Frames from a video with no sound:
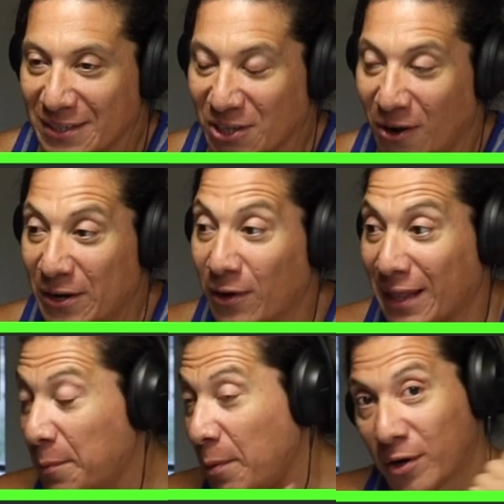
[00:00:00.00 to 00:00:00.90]
So I know a
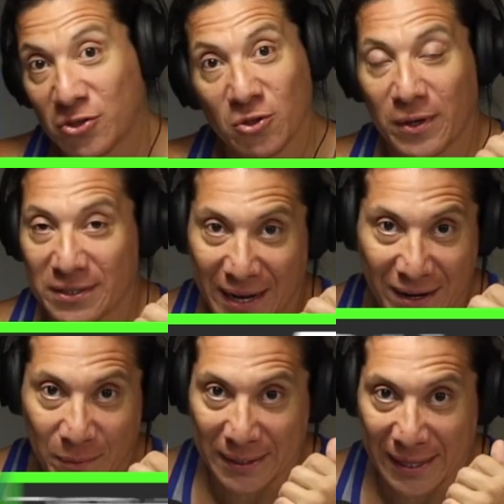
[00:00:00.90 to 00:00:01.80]
lot of people are super
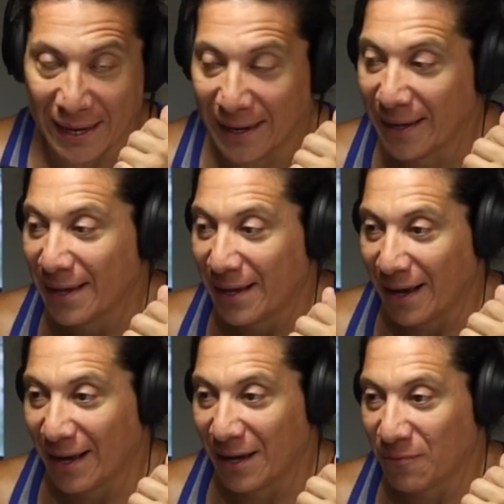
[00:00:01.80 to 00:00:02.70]
excited about that.
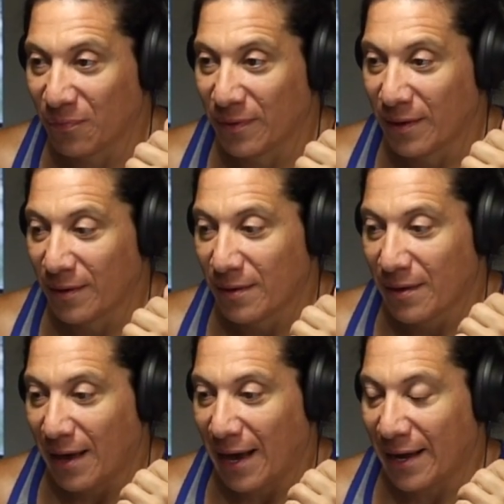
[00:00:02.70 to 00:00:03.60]

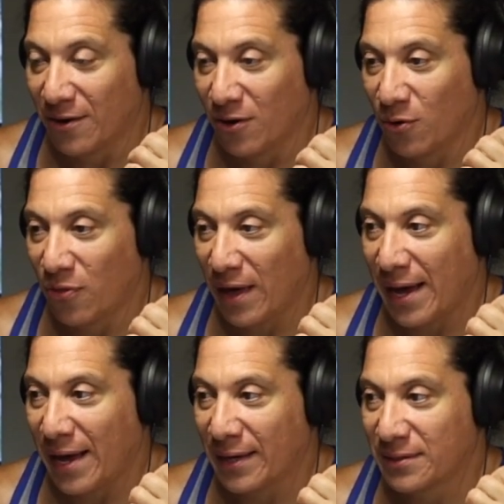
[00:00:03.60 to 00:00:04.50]
I know
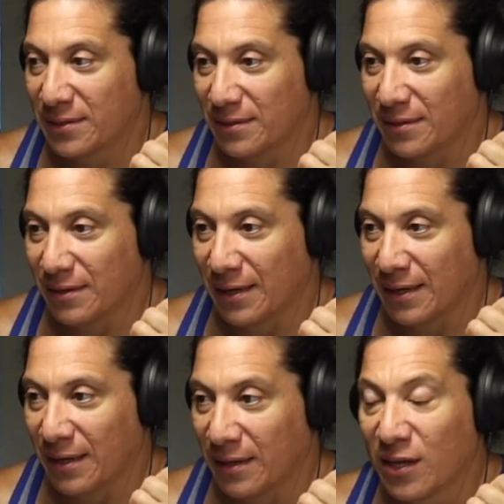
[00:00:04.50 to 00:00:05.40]
that,
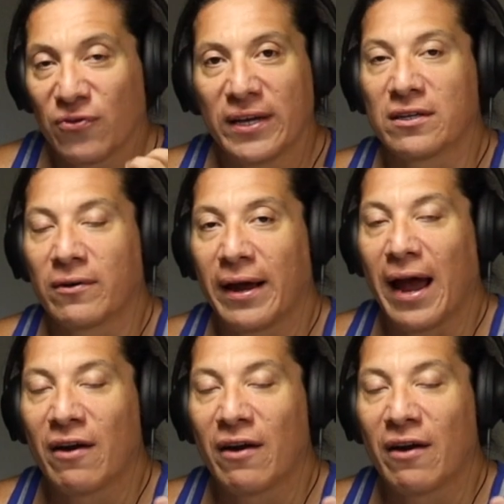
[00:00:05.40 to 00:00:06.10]
let's face it, right?